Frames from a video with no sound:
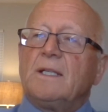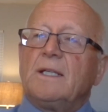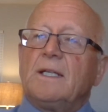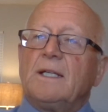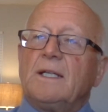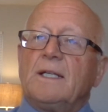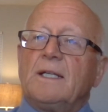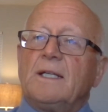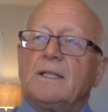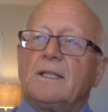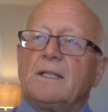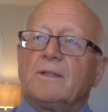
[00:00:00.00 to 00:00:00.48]

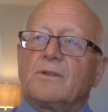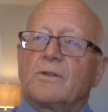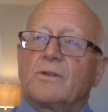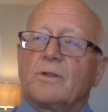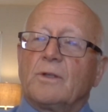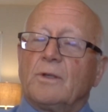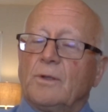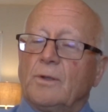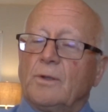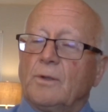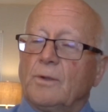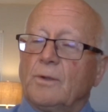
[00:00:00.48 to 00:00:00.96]
And
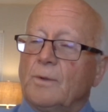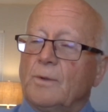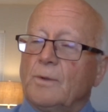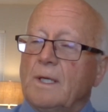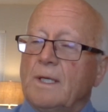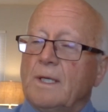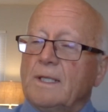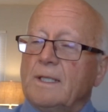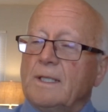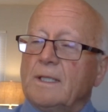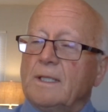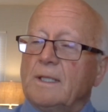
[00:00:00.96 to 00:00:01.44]
so
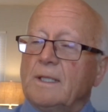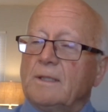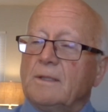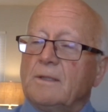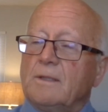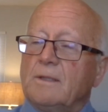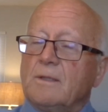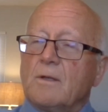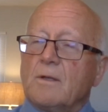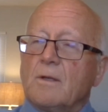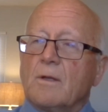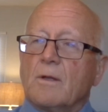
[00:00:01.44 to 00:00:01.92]
I
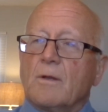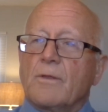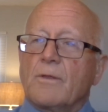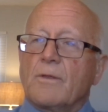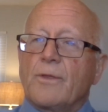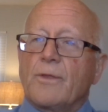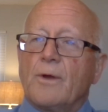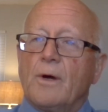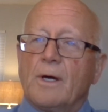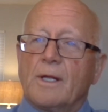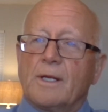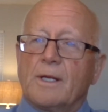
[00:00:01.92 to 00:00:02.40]
had
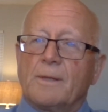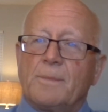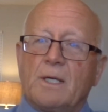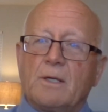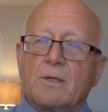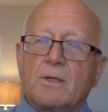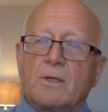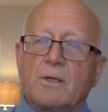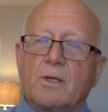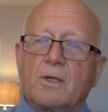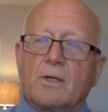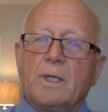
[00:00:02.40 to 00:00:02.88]
thought
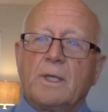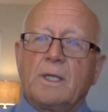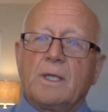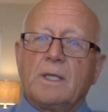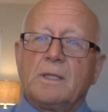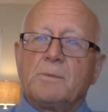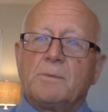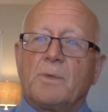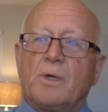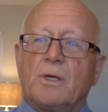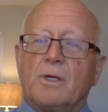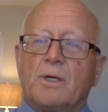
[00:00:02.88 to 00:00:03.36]
about going
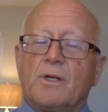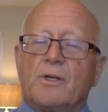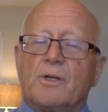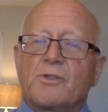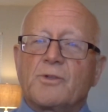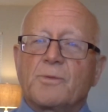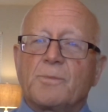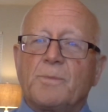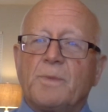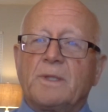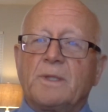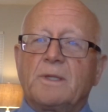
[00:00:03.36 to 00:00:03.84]
in
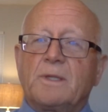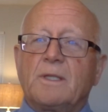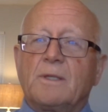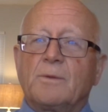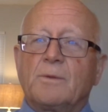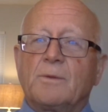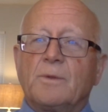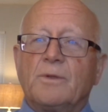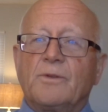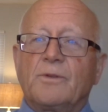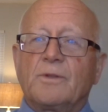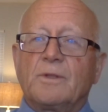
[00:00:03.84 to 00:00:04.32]
March, but
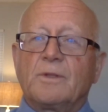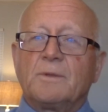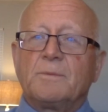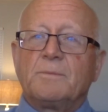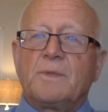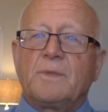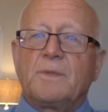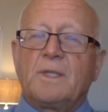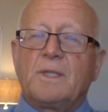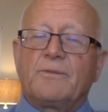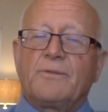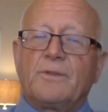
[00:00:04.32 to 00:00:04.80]
there was
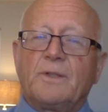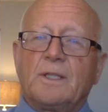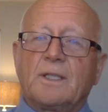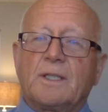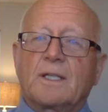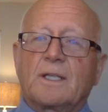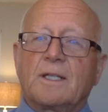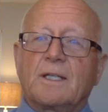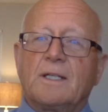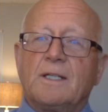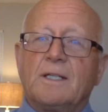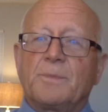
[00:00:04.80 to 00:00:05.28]
some
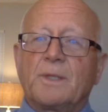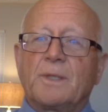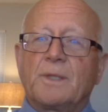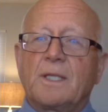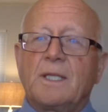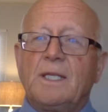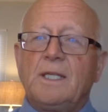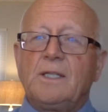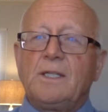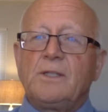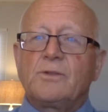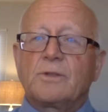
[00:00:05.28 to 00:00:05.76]
definite
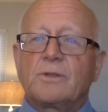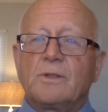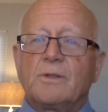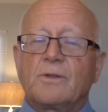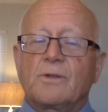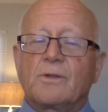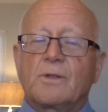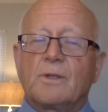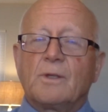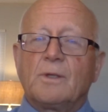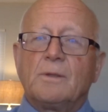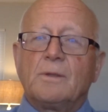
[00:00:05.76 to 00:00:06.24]

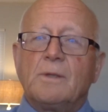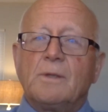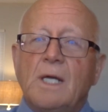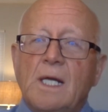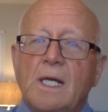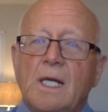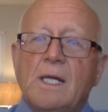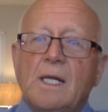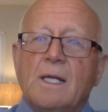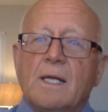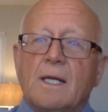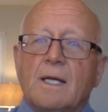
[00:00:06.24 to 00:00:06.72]
complications. So
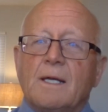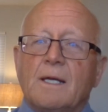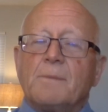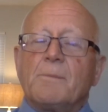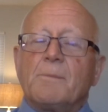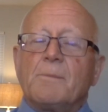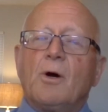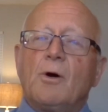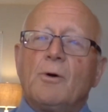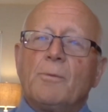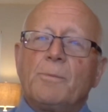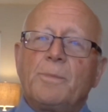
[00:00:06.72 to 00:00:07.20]

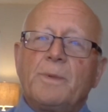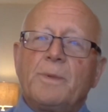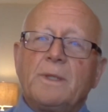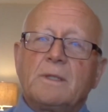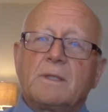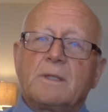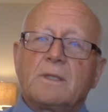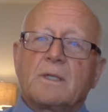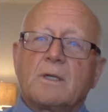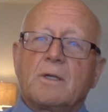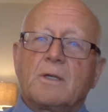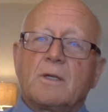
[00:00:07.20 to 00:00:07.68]
I'm
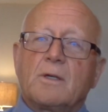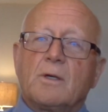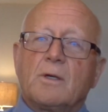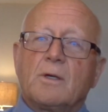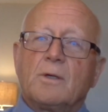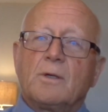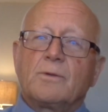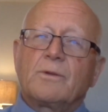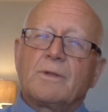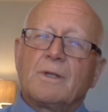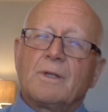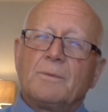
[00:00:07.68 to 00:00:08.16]
hoping to
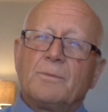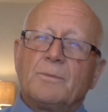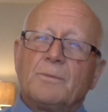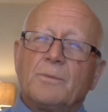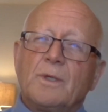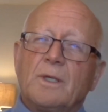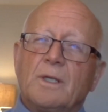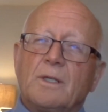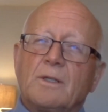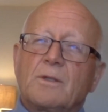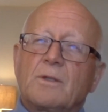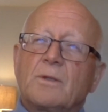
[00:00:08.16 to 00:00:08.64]
go
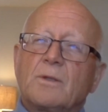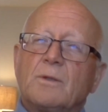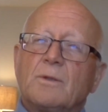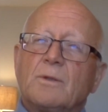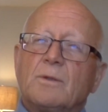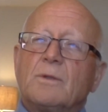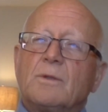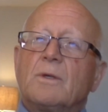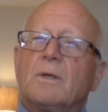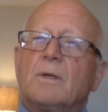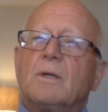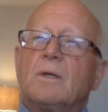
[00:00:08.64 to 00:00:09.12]
somewhere
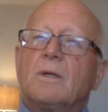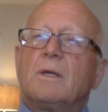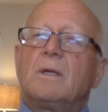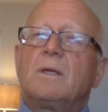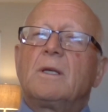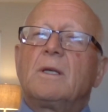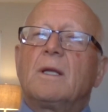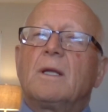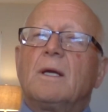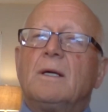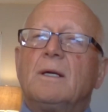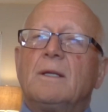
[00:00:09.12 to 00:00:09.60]

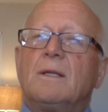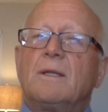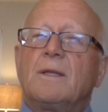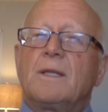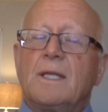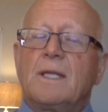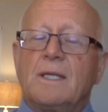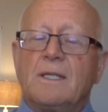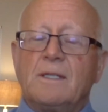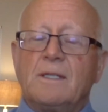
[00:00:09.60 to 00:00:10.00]
toward uh, the